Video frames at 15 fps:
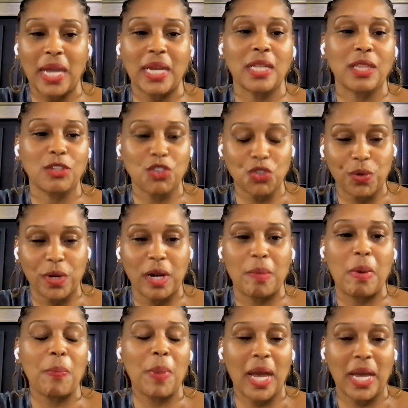painting the
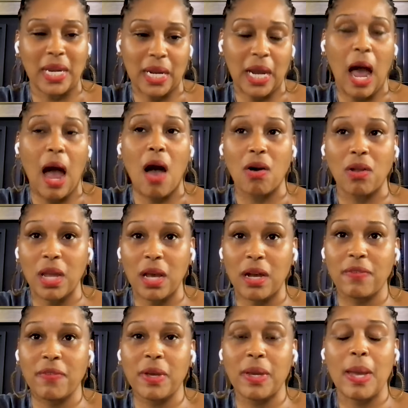trim. I'm painting
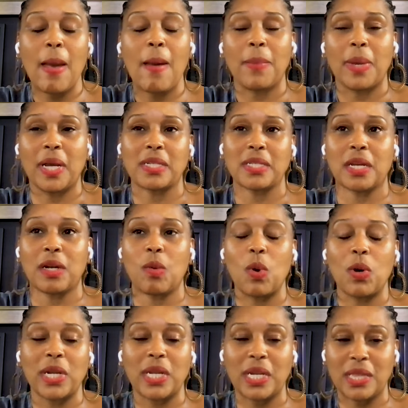all of it because I
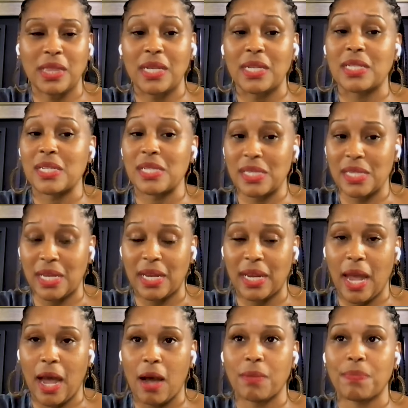don't want anything to
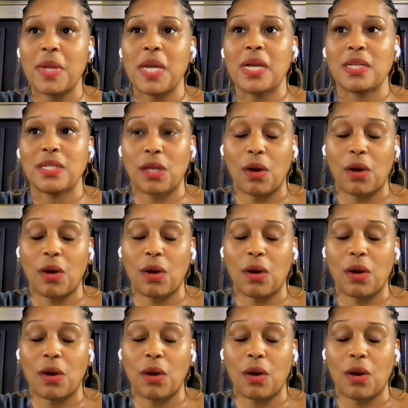stick out.